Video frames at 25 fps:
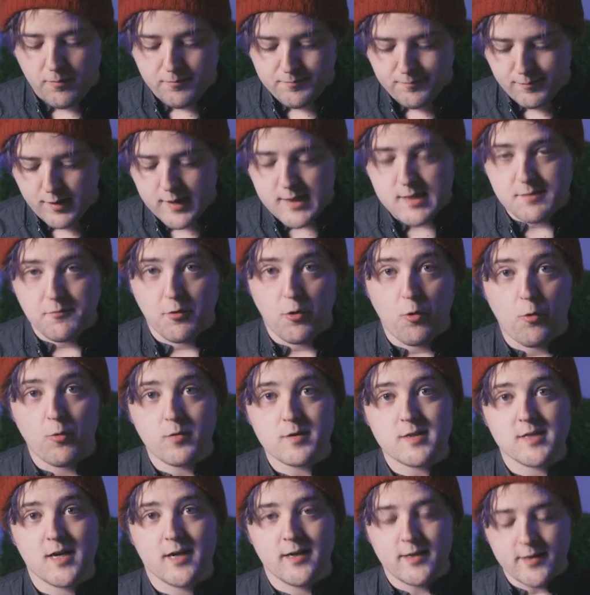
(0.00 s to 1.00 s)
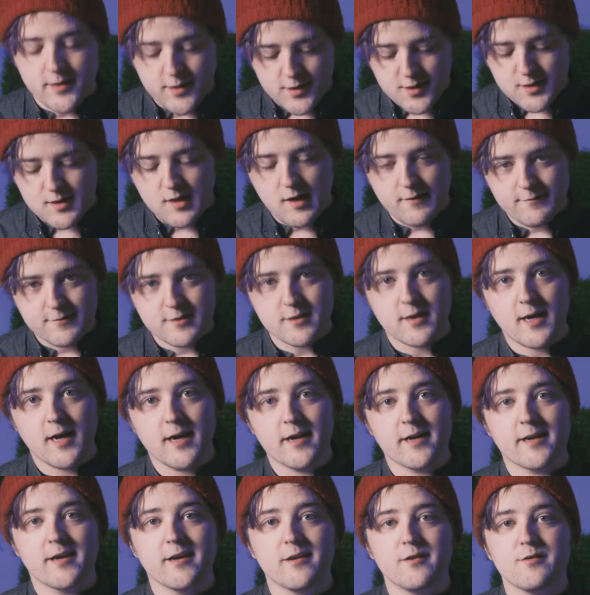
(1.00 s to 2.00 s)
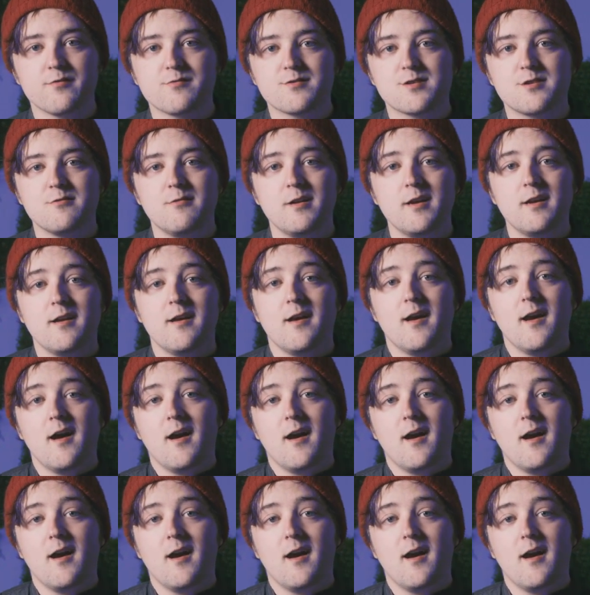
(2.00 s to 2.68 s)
play some chords on it. You just have to kind of get used to it,